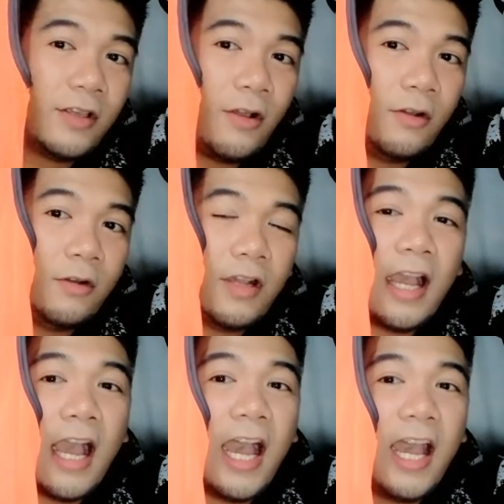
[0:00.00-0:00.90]
So
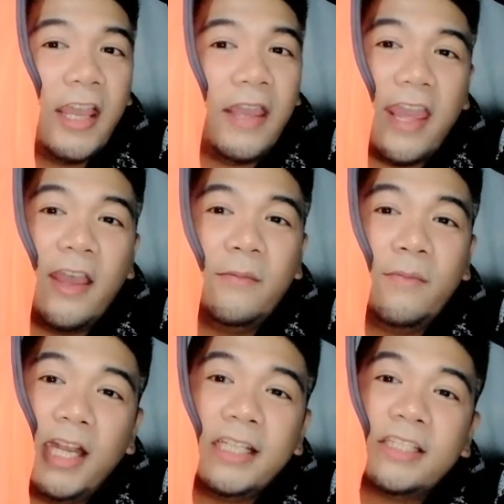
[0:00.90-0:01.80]
I am
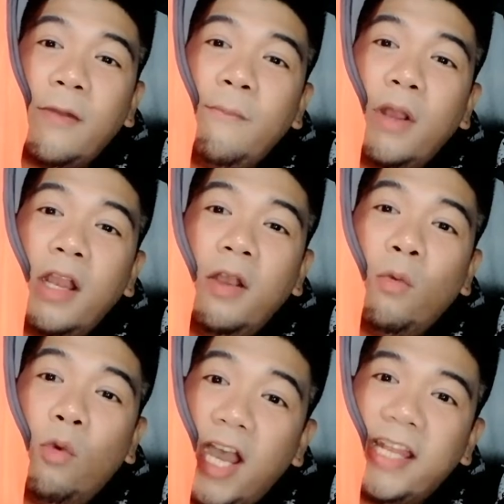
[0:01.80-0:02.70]
marks number
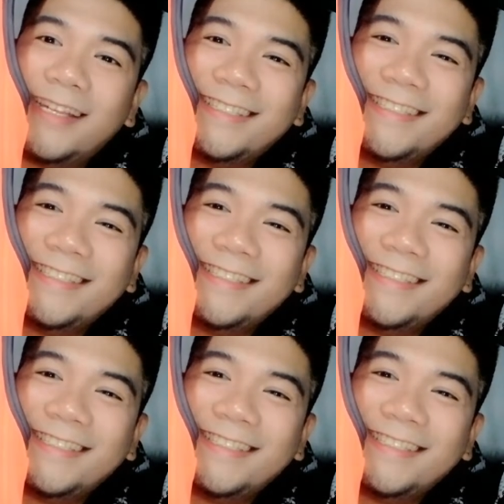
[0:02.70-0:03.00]
one